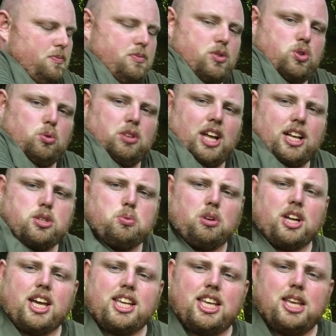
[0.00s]
So that's what
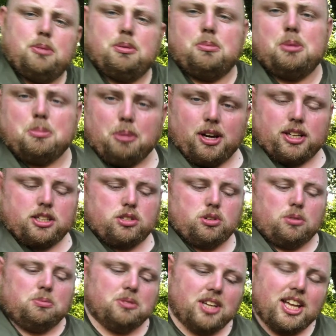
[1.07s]
I keep in my bag. So